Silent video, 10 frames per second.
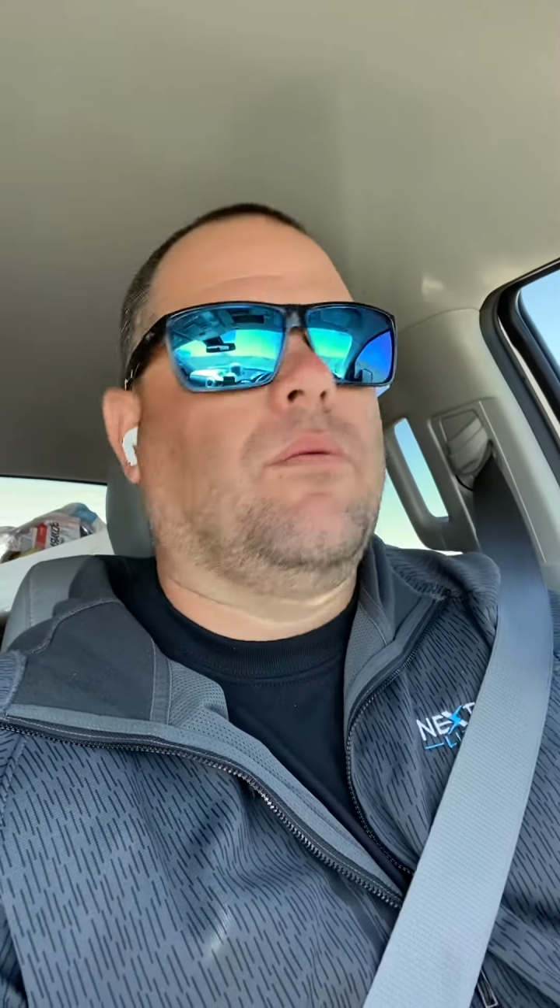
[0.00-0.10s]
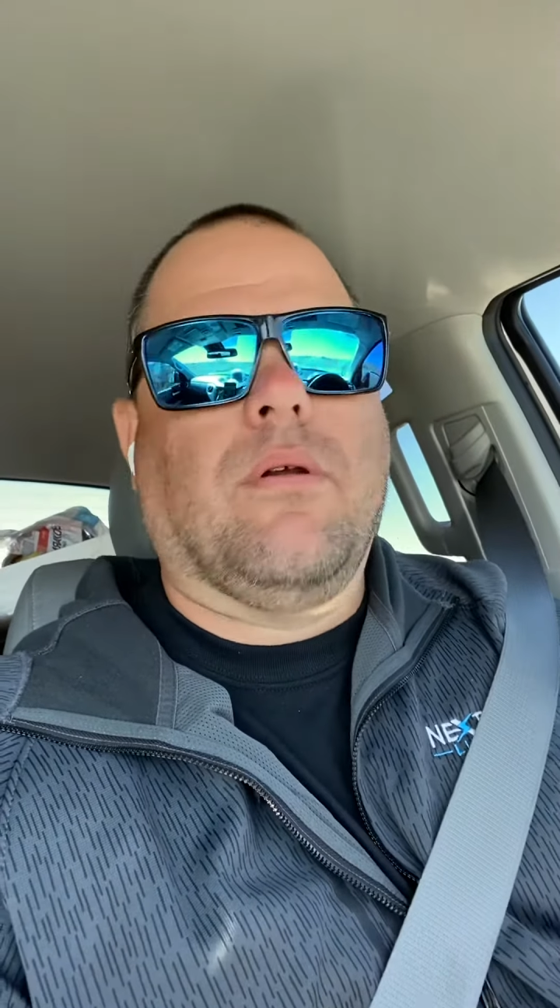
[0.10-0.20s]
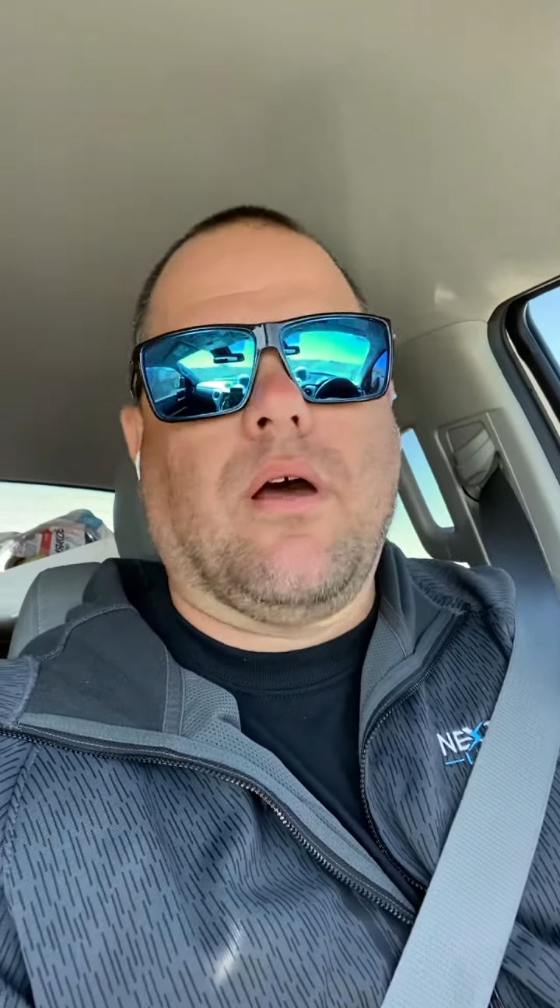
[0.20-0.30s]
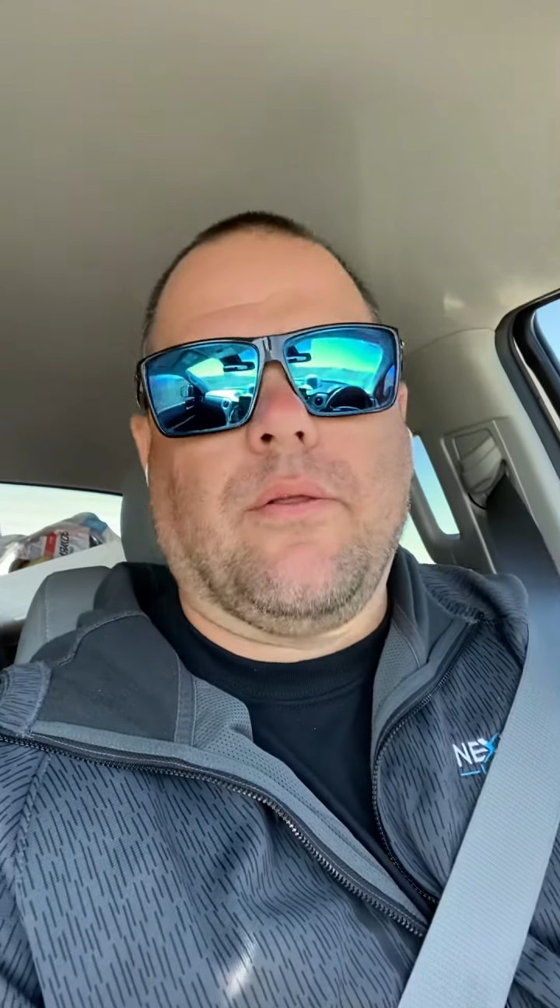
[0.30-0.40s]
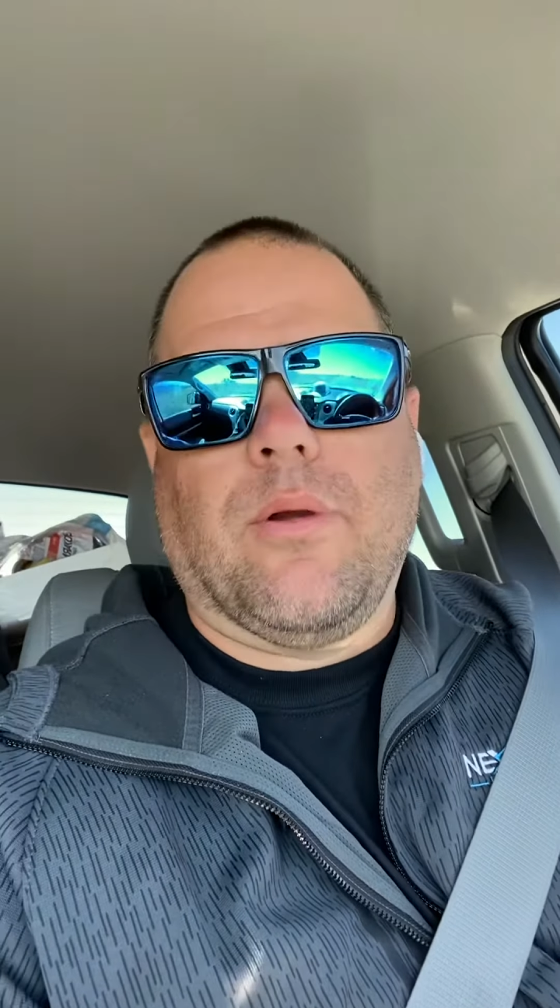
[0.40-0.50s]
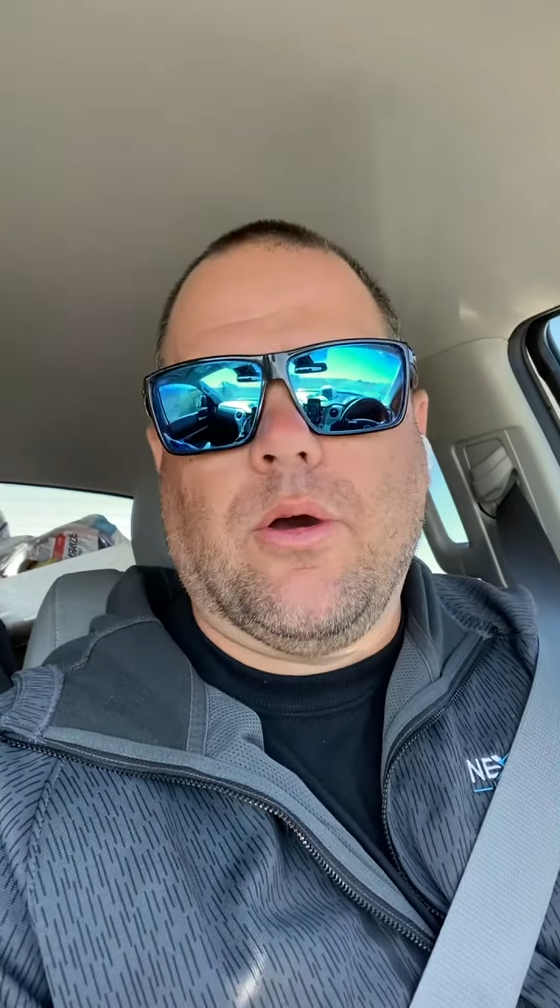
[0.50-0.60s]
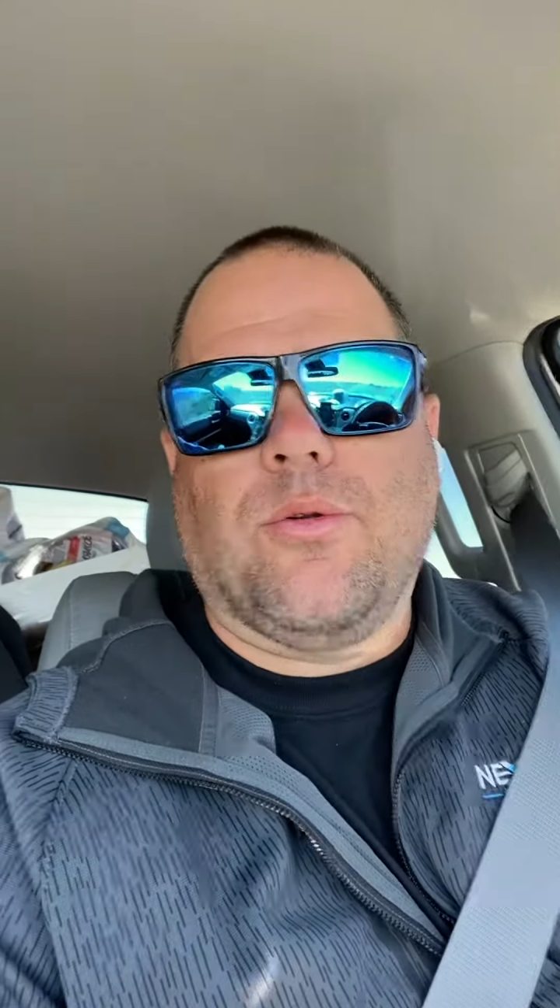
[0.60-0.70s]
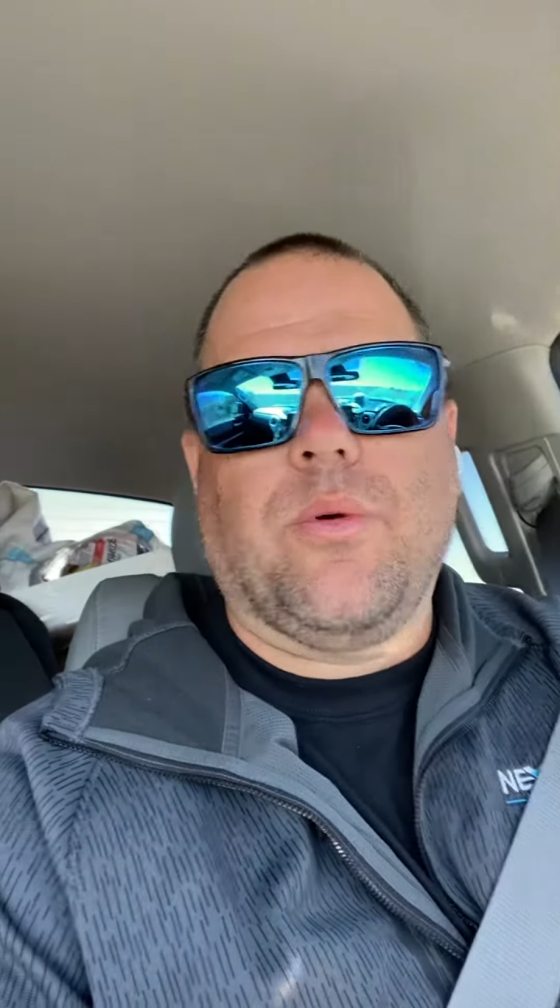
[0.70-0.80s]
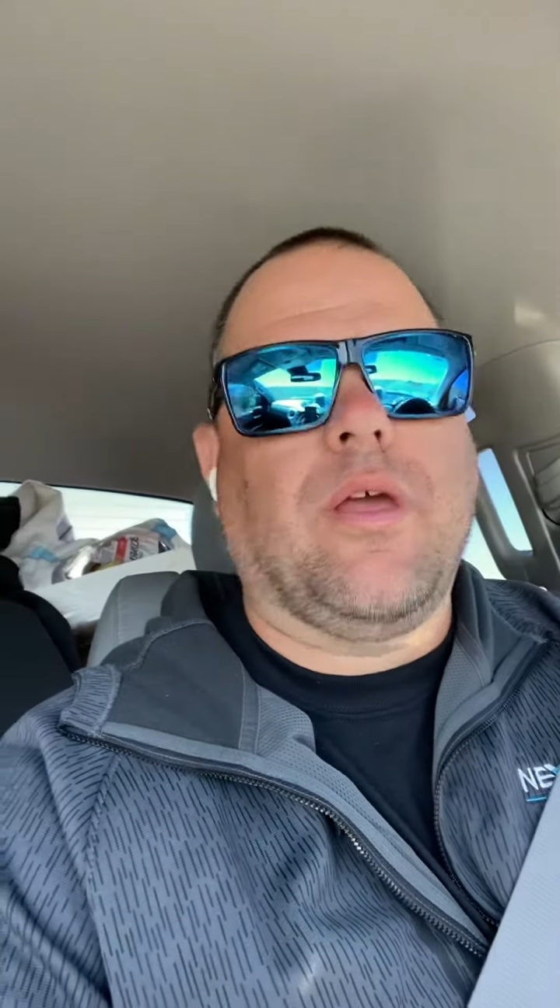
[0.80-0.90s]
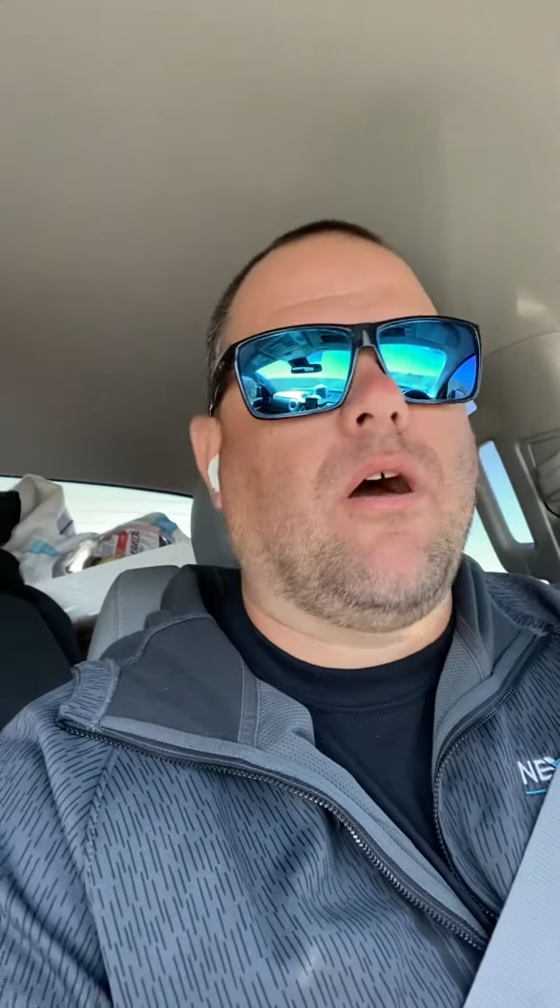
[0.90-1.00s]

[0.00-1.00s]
We're on the road. We